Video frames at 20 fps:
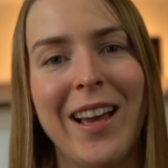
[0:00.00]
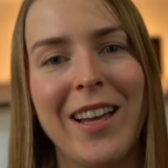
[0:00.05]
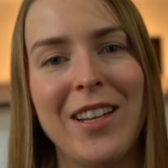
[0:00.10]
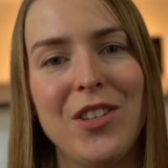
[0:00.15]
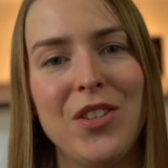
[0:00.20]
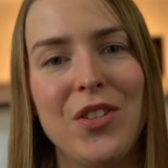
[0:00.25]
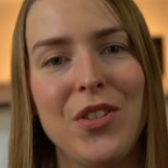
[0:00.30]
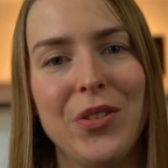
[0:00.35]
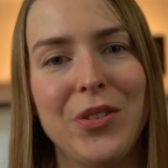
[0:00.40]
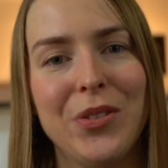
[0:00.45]

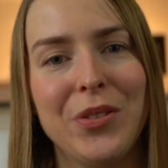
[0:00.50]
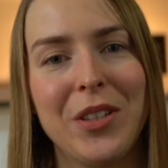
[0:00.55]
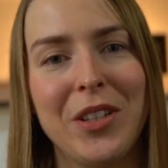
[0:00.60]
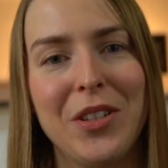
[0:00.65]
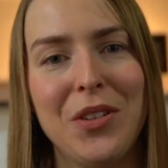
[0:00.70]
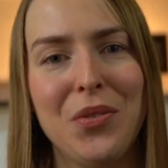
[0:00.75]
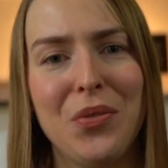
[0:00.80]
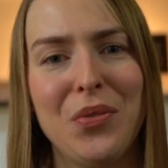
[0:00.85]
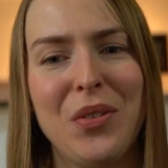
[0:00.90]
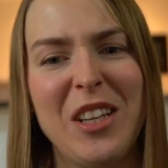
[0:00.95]
and you're
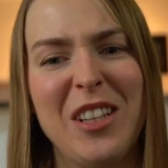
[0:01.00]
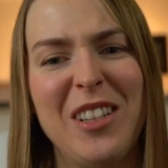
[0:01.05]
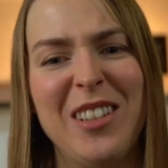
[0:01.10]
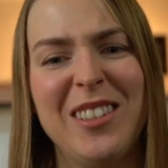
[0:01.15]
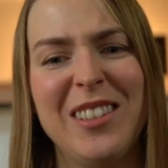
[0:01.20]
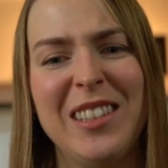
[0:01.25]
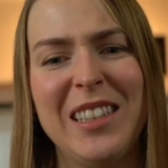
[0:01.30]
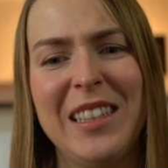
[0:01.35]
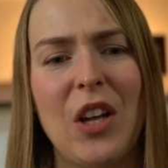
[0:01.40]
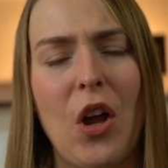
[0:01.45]
going to
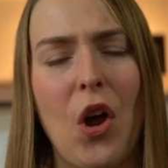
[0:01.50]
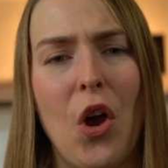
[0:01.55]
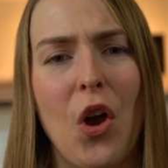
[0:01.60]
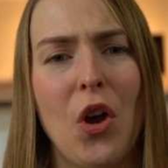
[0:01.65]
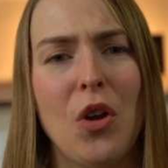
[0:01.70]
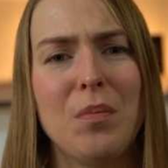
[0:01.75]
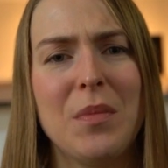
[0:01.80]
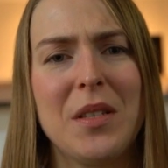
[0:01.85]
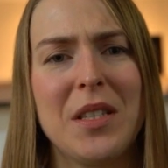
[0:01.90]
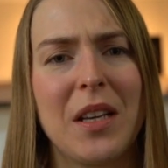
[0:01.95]
feel
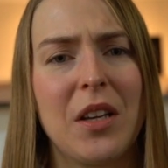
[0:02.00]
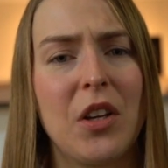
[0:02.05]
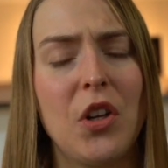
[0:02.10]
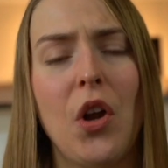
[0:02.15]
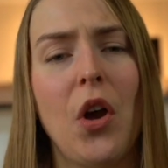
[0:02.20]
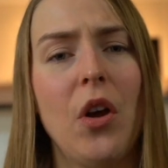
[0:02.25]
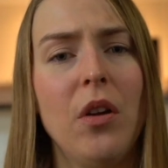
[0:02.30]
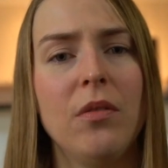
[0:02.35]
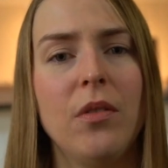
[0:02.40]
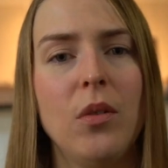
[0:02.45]
homesick
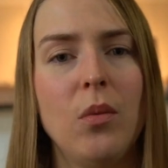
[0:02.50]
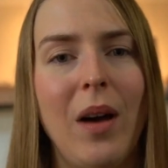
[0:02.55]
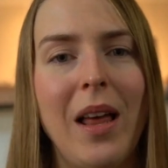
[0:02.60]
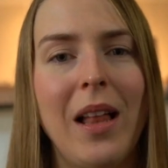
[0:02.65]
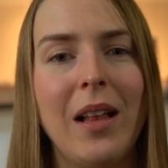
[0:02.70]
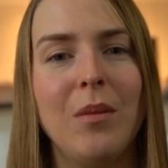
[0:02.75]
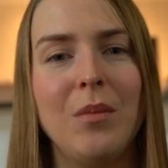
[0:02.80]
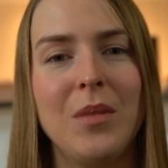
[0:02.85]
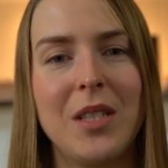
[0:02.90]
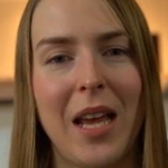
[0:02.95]
and
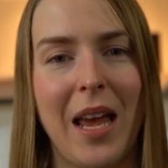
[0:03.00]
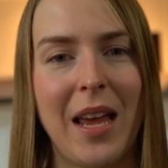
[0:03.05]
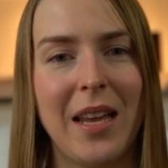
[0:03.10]
overwhelmed,